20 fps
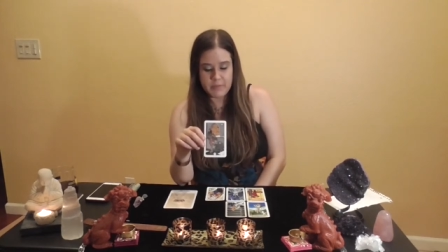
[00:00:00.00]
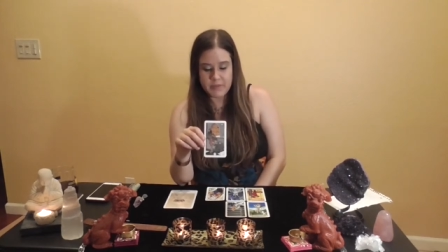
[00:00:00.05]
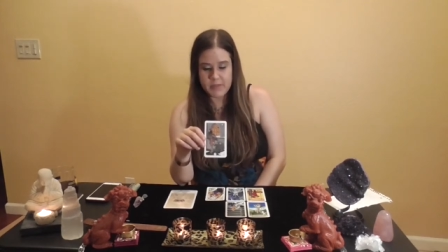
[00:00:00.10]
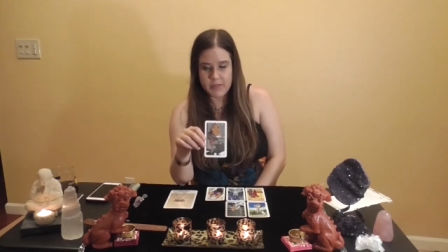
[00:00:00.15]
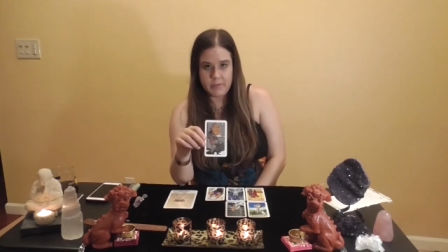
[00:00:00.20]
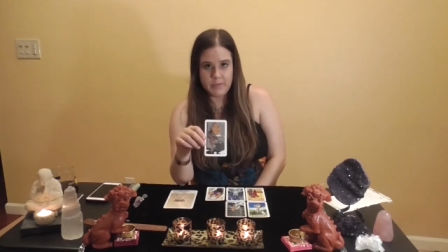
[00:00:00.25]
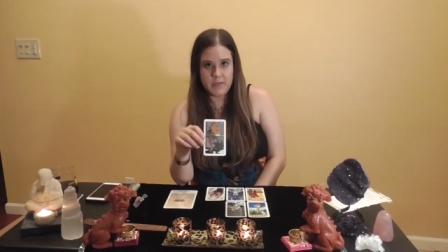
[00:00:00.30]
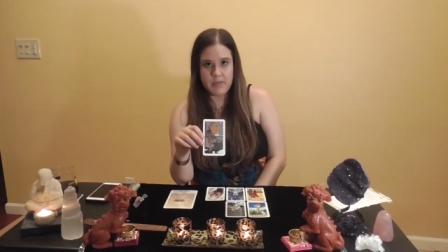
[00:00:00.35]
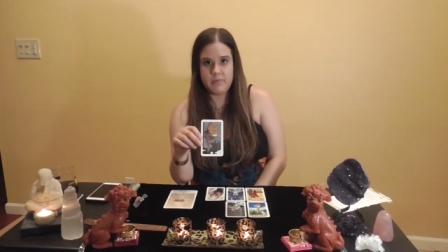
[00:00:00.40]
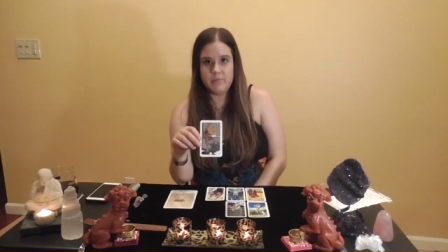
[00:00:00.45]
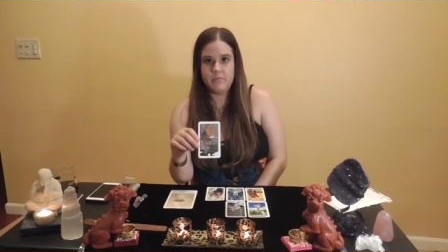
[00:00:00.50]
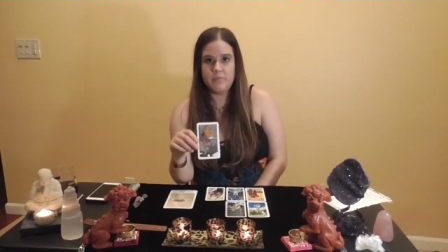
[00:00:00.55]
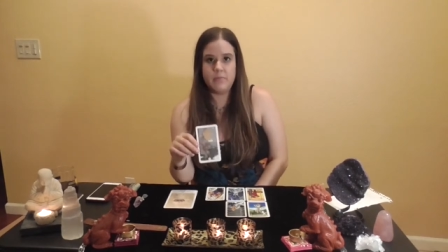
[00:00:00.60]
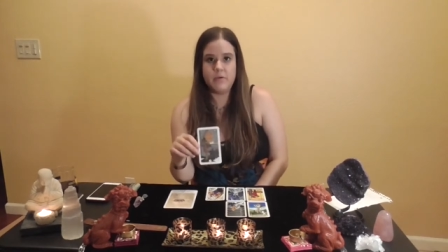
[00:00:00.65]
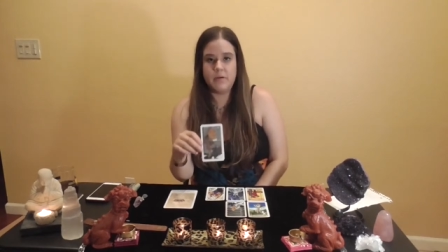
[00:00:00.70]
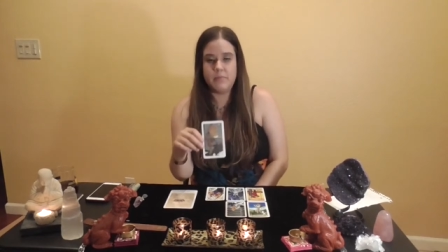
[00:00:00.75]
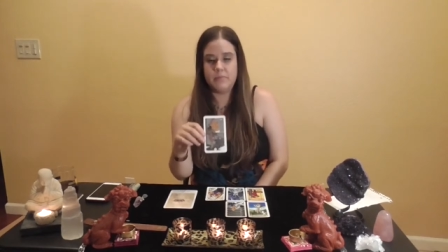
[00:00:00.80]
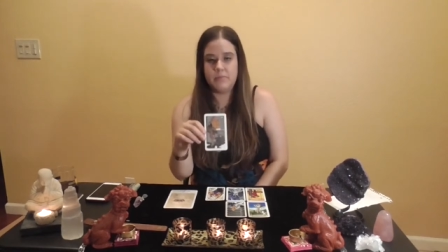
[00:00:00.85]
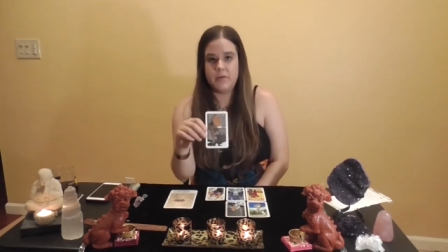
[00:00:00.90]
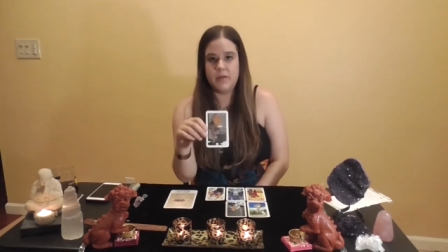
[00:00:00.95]

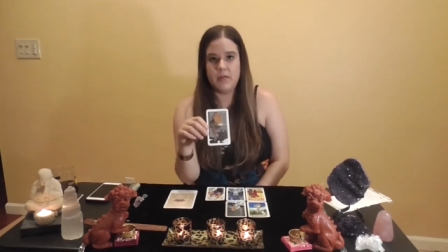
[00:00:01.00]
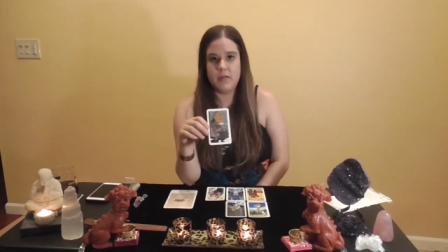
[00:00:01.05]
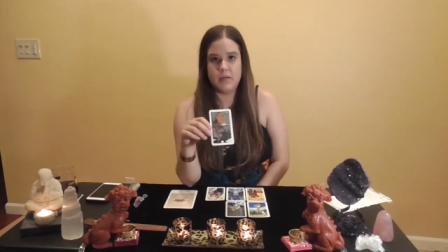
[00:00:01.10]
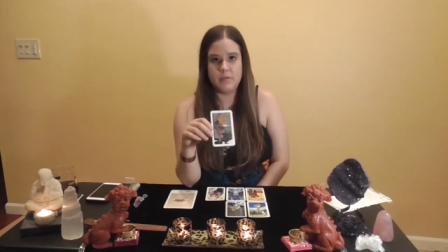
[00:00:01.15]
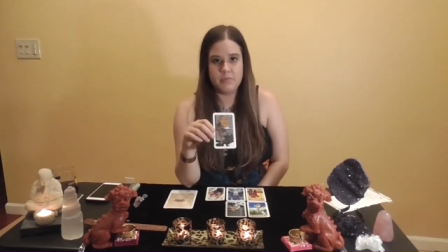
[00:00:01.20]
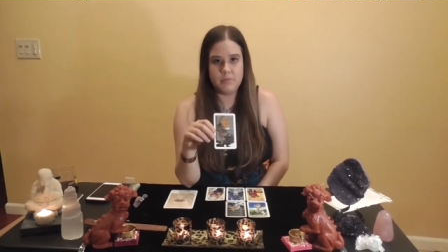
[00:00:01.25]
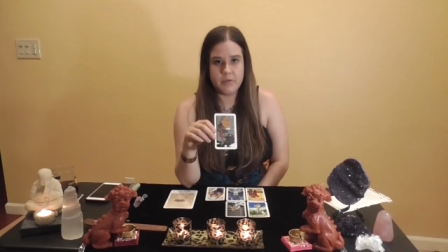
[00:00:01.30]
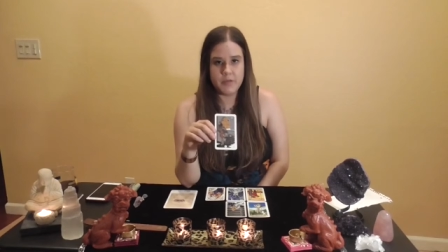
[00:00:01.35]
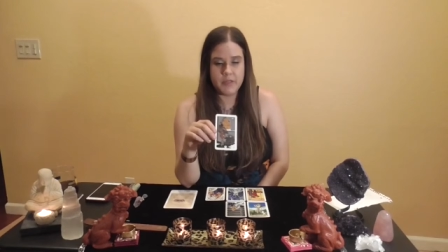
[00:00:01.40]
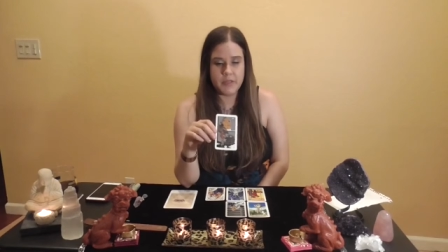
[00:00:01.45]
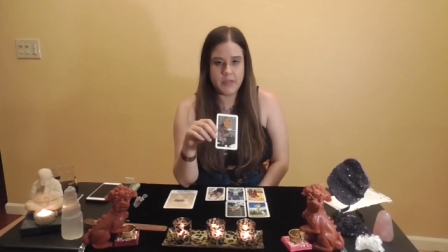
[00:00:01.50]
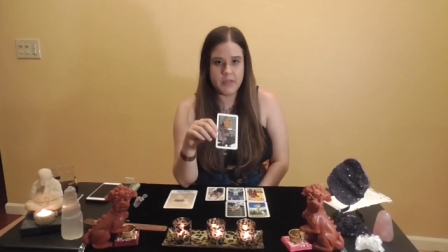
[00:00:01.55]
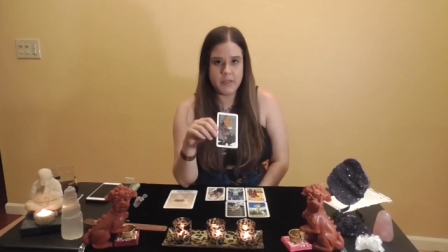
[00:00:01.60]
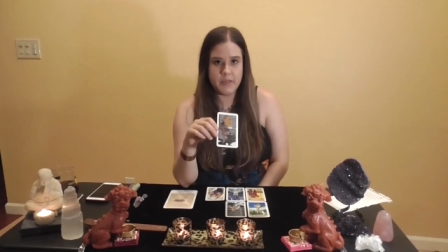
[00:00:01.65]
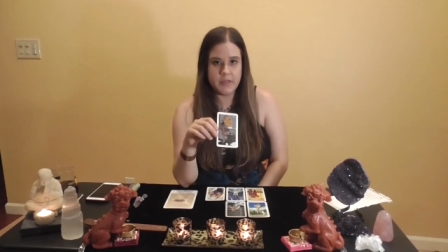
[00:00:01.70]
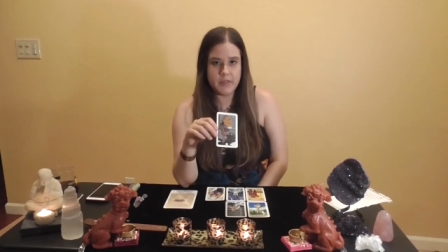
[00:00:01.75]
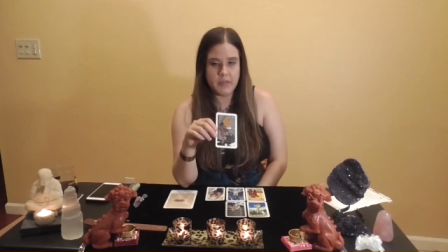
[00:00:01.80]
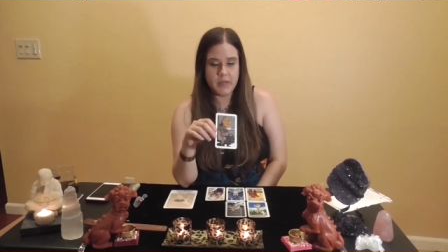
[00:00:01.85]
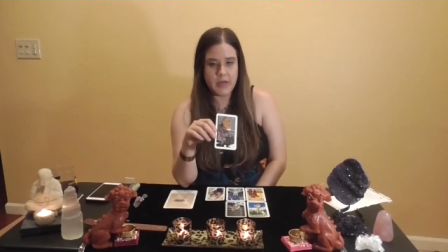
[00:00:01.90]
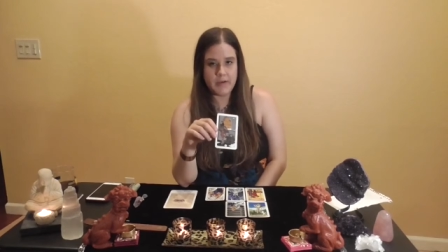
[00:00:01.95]
something
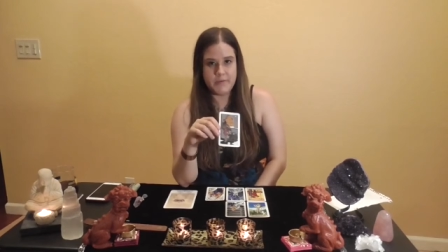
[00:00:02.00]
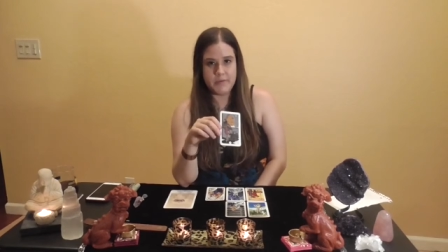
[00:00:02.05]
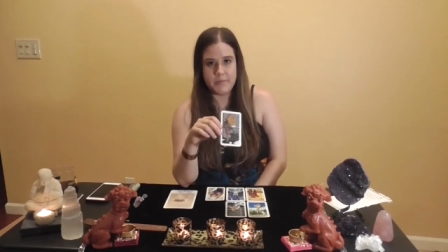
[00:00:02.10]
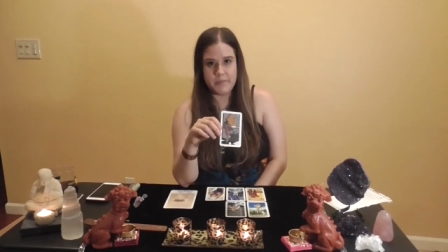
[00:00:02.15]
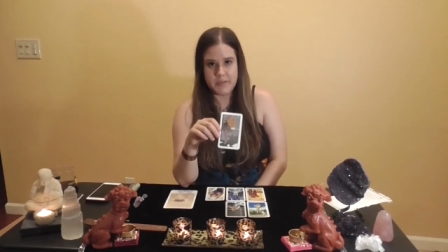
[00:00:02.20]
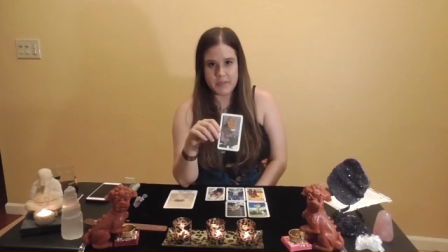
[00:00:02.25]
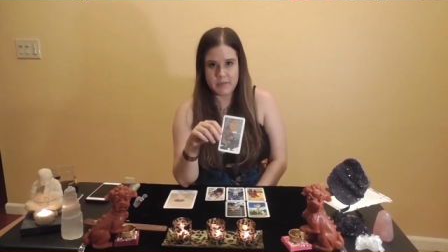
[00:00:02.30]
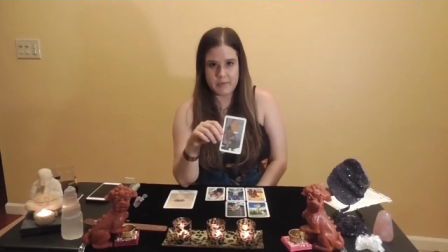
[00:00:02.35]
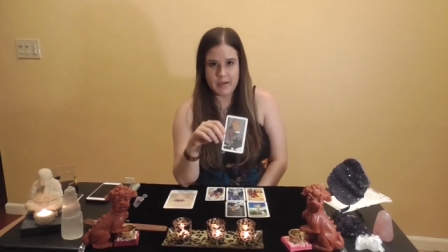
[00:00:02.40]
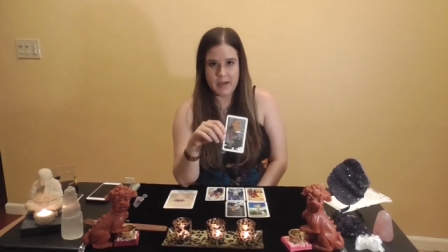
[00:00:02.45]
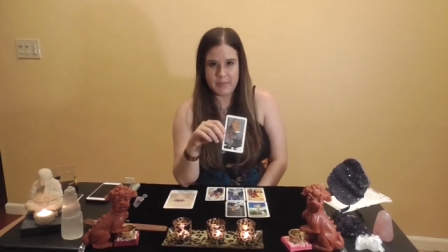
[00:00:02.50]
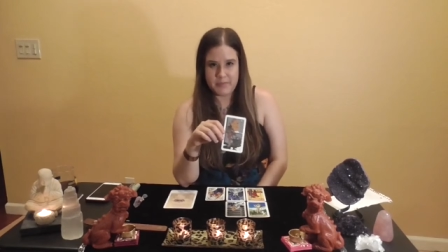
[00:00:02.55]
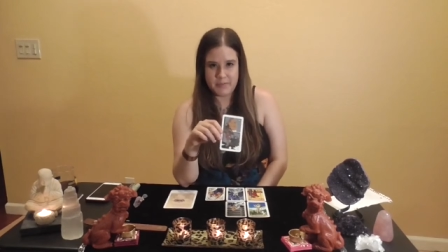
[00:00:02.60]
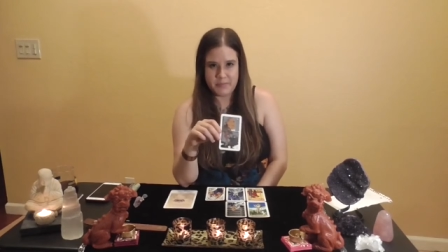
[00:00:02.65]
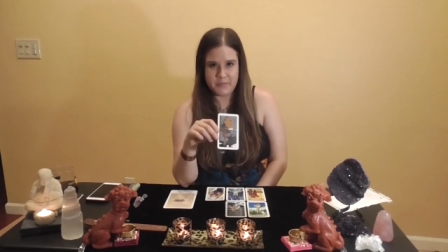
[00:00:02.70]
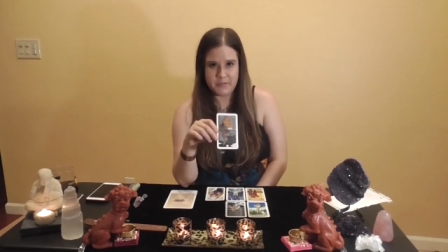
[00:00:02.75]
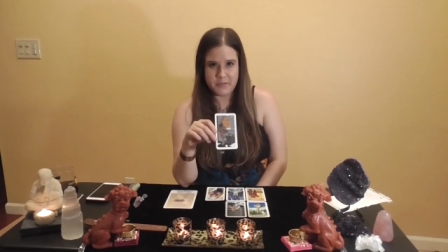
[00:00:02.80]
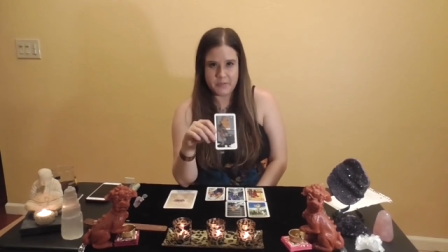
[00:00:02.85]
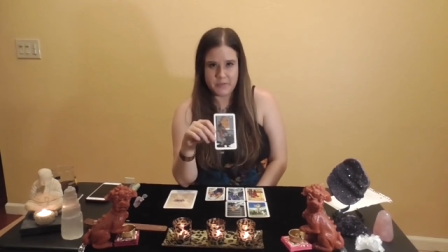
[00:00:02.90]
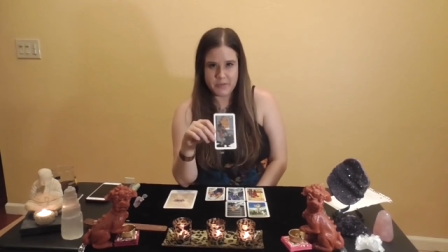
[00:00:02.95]
pretty heavy must have
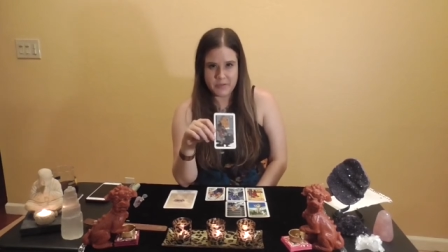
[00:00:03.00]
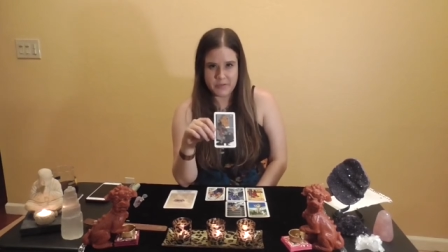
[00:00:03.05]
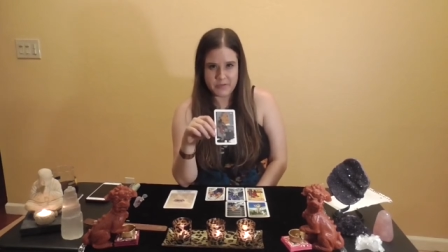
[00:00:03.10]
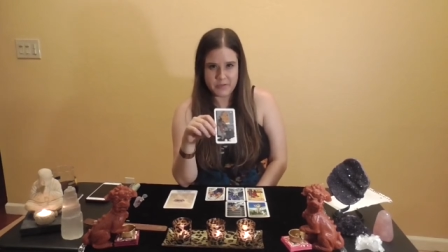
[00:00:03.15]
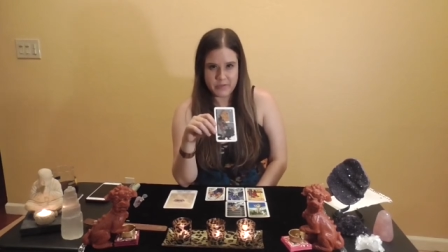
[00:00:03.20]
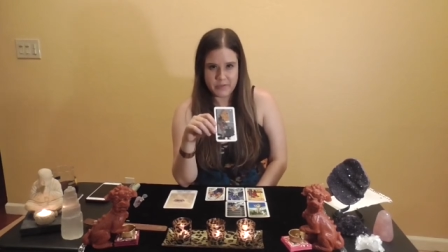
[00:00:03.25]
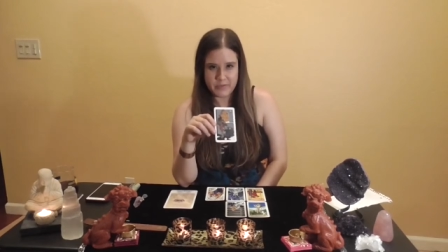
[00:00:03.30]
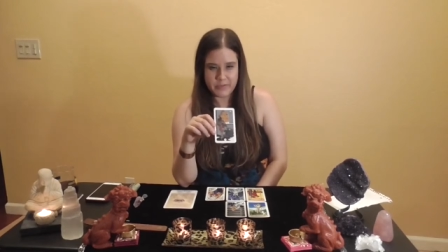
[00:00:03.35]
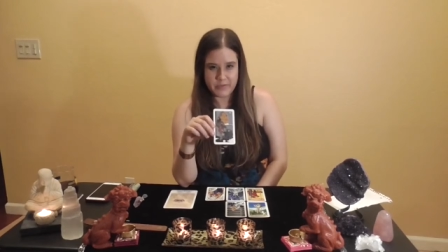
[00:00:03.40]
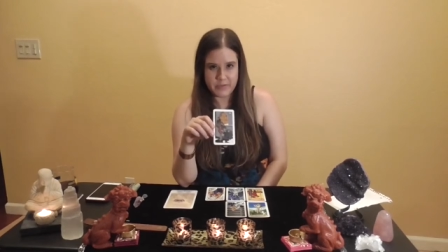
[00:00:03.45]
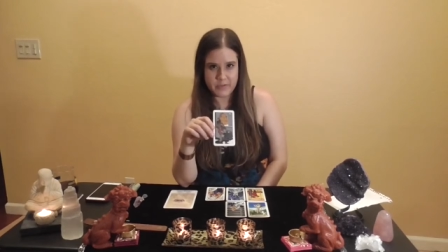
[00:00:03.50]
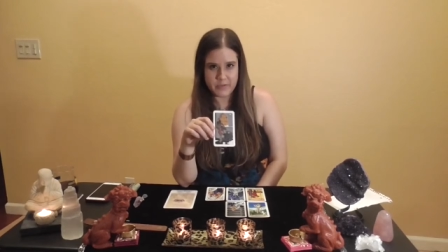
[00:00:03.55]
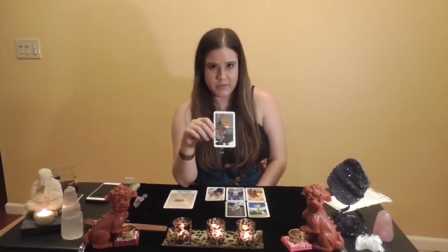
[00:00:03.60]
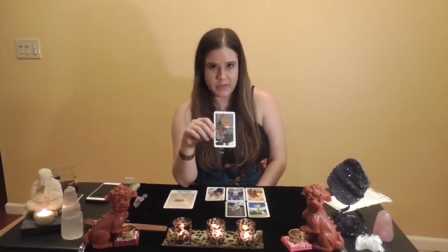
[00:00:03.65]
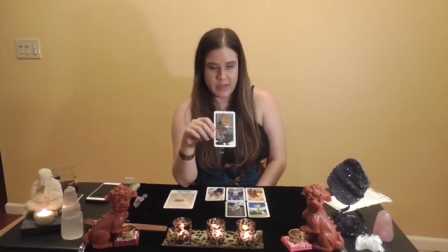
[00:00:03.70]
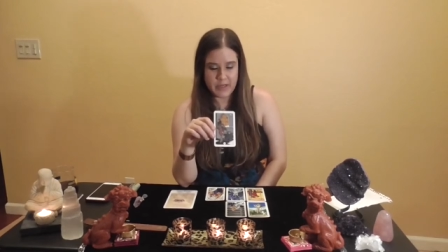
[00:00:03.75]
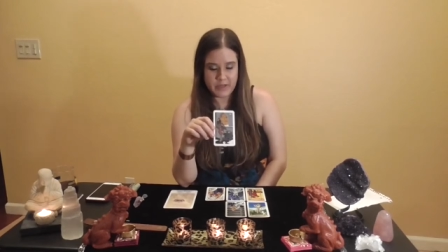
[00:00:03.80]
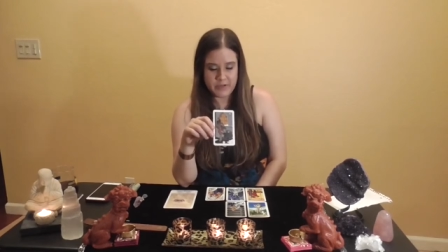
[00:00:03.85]
happened between the two of you, okay?